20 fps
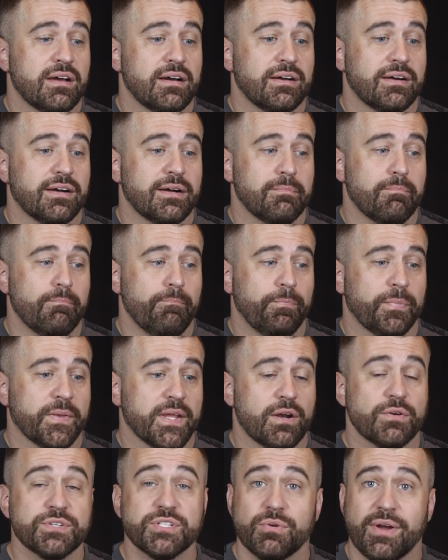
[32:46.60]
um,
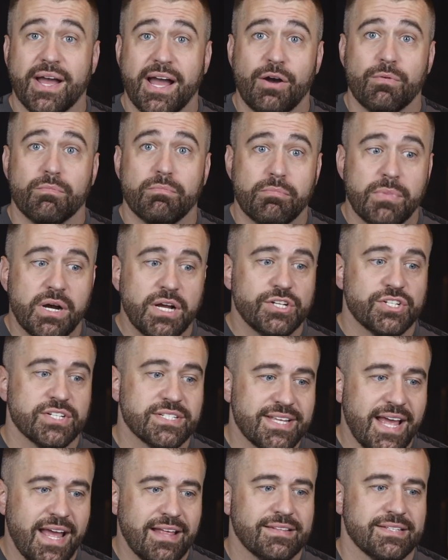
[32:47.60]
and also how much
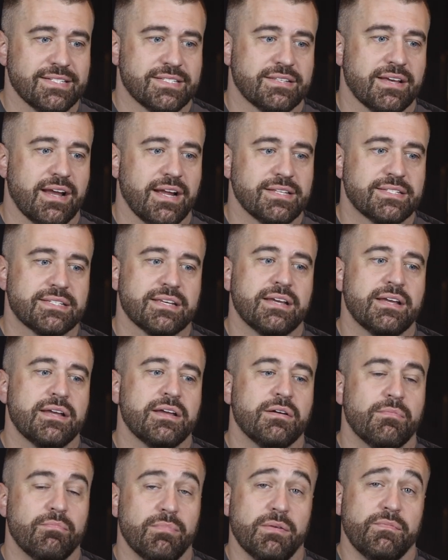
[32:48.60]
is at these sites.
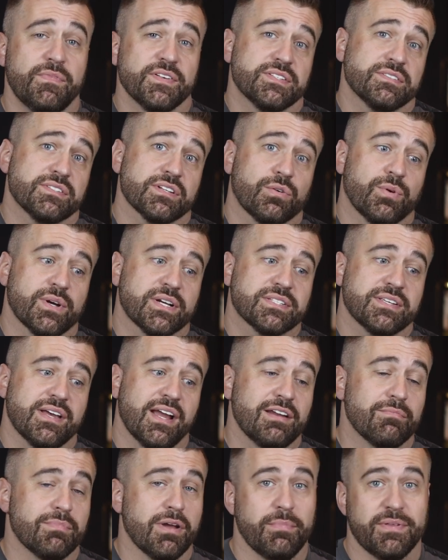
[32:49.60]
Memphis is a quick
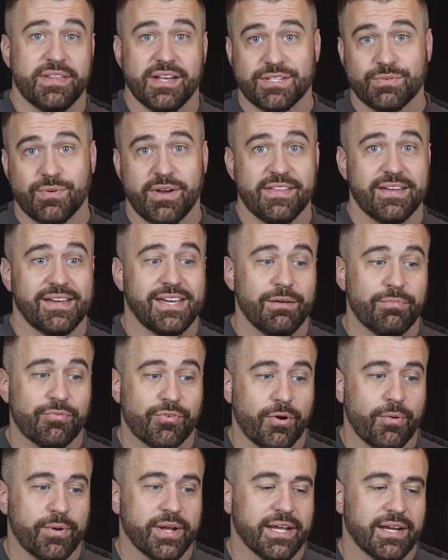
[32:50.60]
site. Maybe that's why they keep
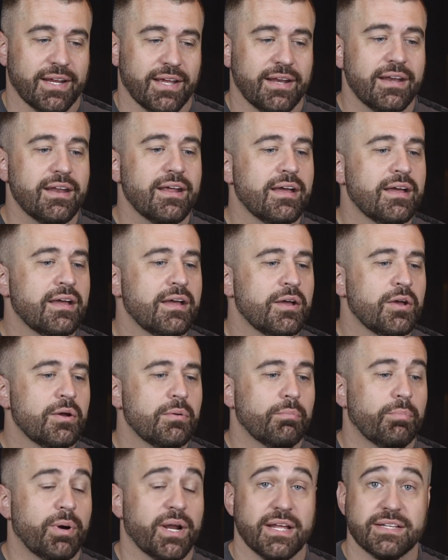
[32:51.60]
throwing it in,
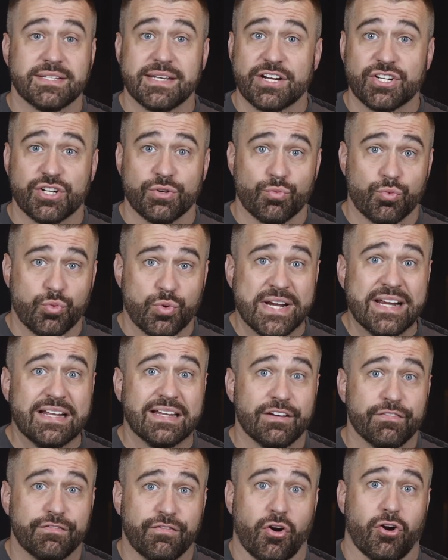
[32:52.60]
but it's actually
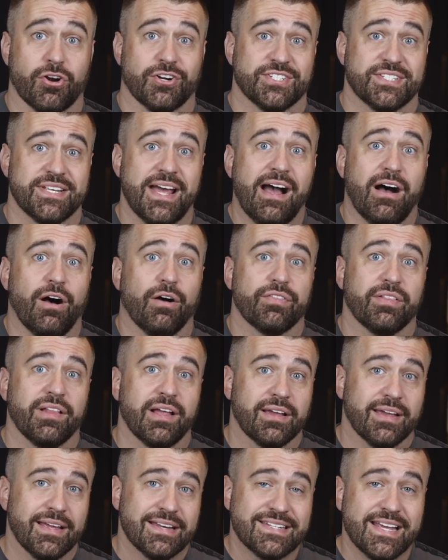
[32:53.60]
really far south.
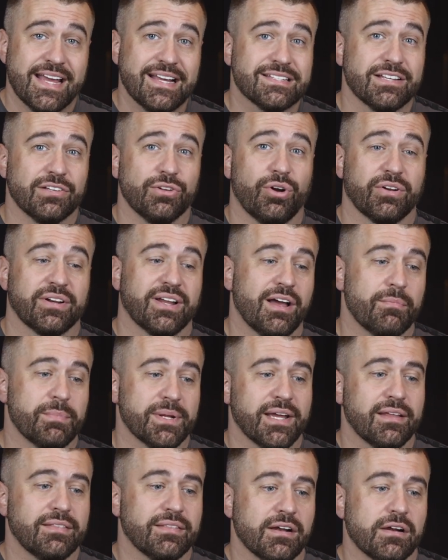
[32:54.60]
Like it takes a long time
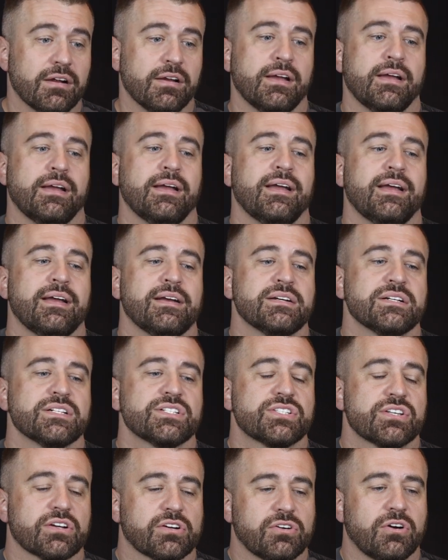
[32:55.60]
to get there.
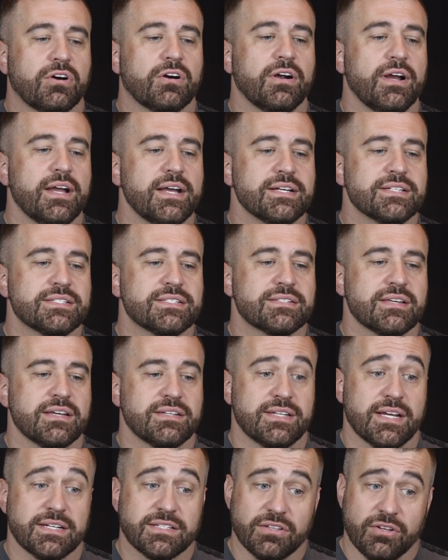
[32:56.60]
Saqqara is,
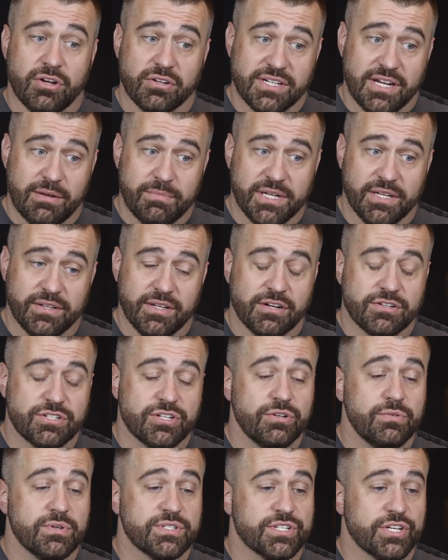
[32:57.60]
it takes a long time to get there
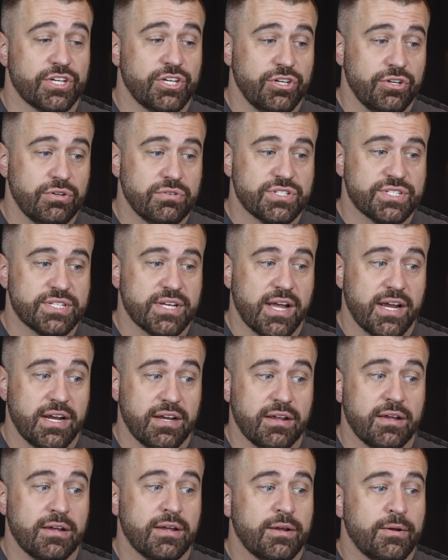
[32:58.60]
too. It's a huge
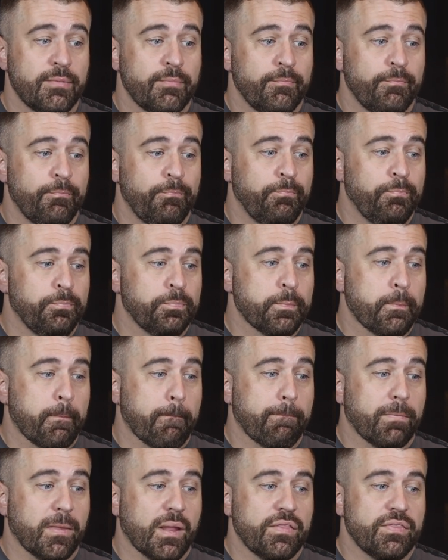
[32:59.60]
site.
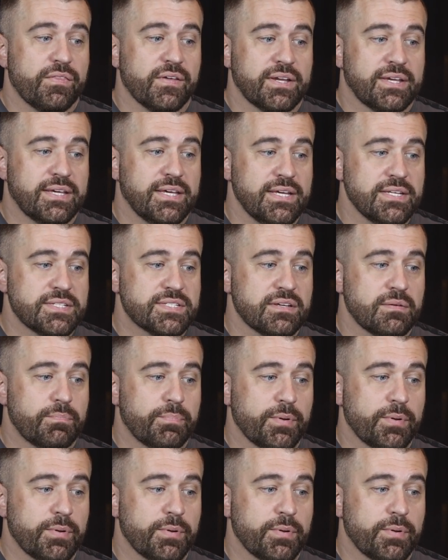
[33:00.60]
The Giza